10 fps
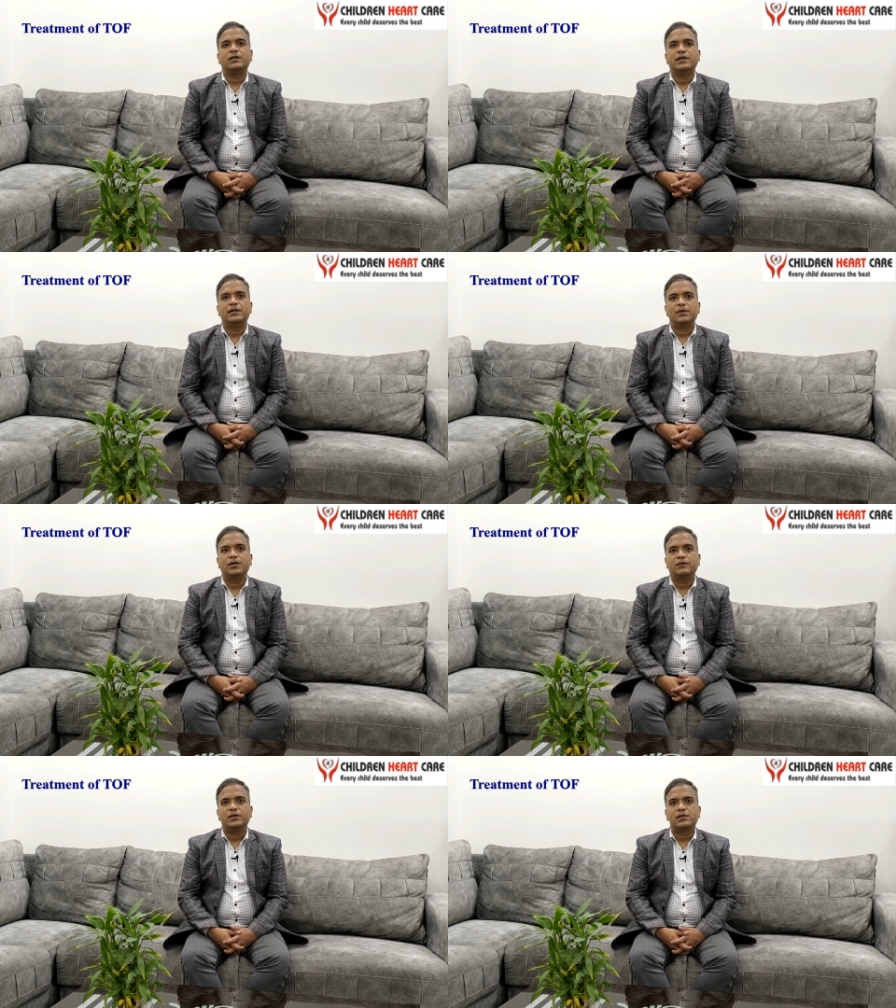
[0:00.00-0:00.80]
treatment
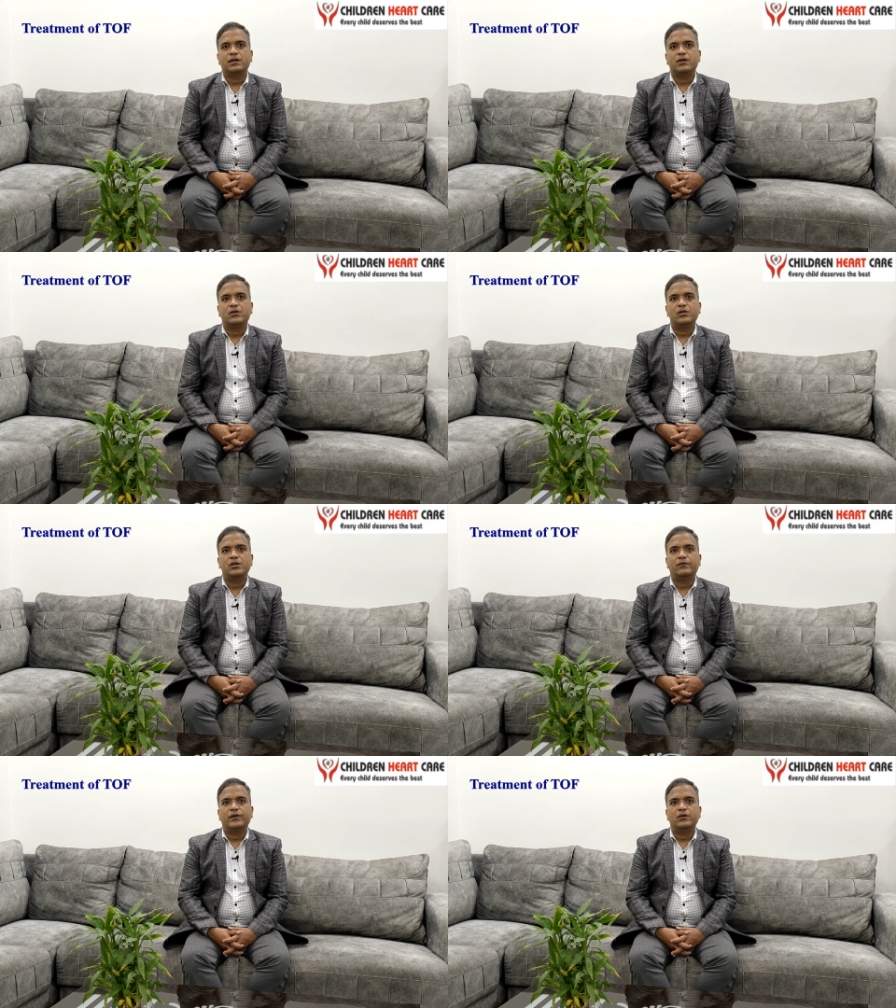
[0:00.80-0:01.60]
of this tetralogy
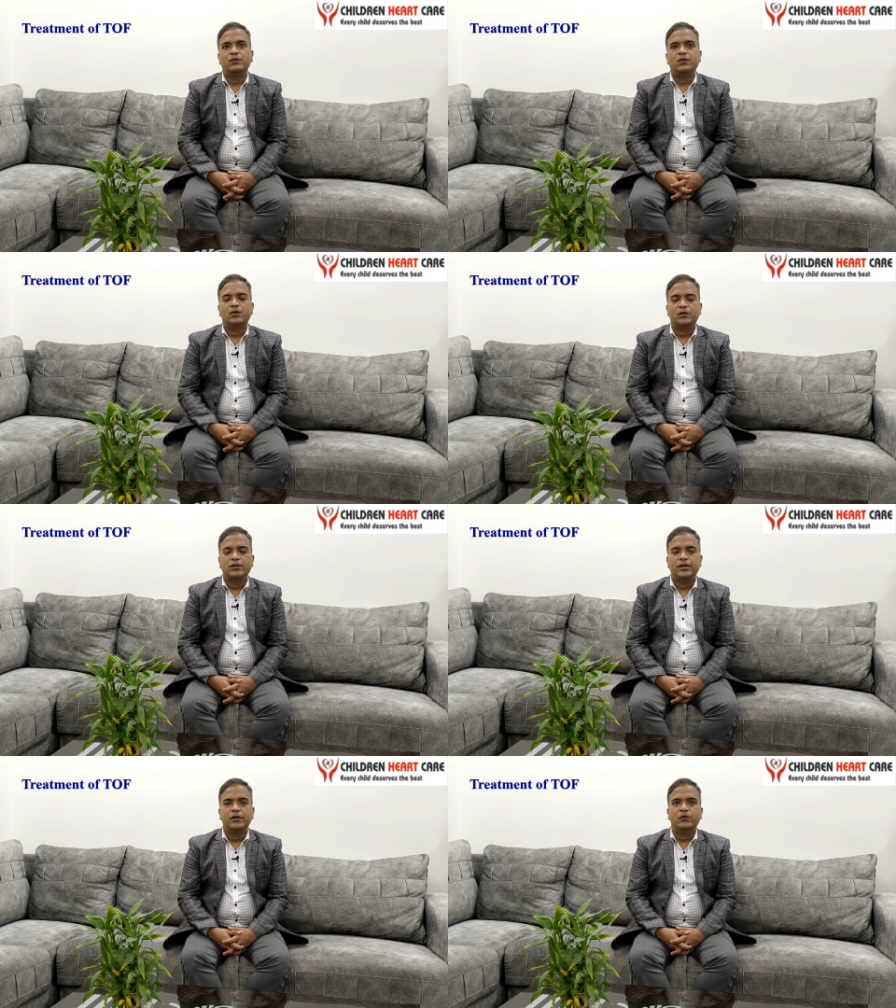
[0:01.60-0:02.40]
of Fallot or
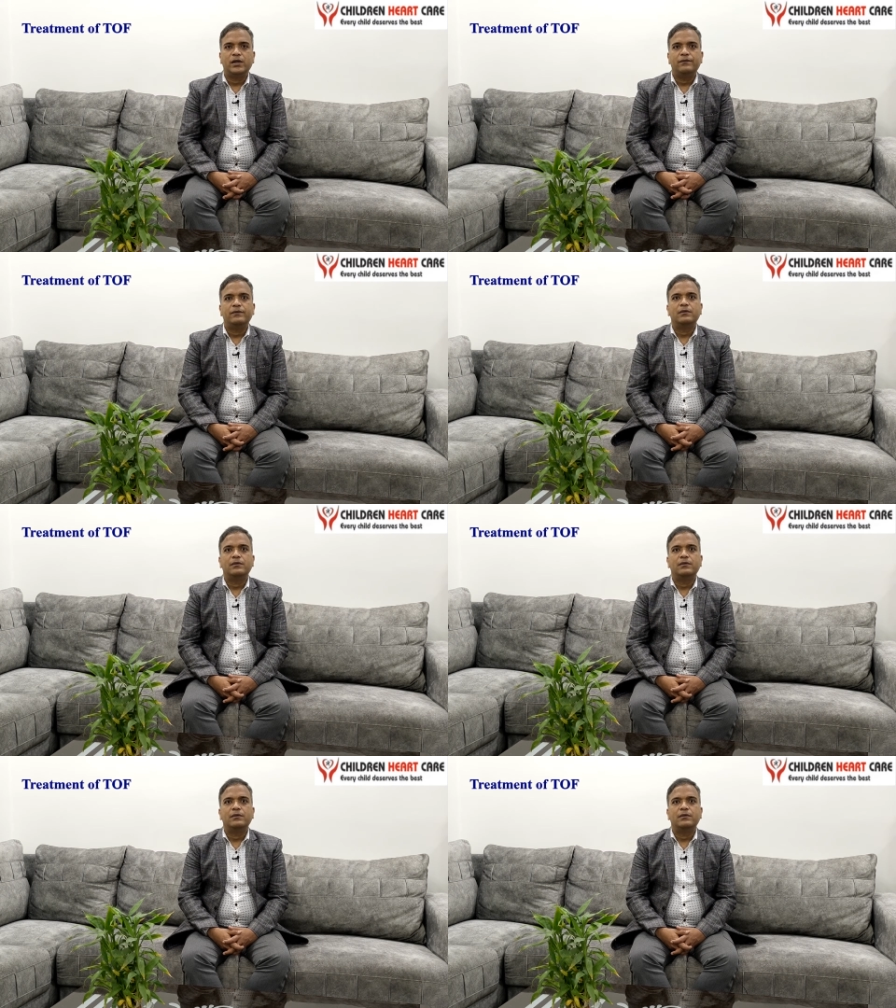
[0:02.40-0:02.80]
TOF?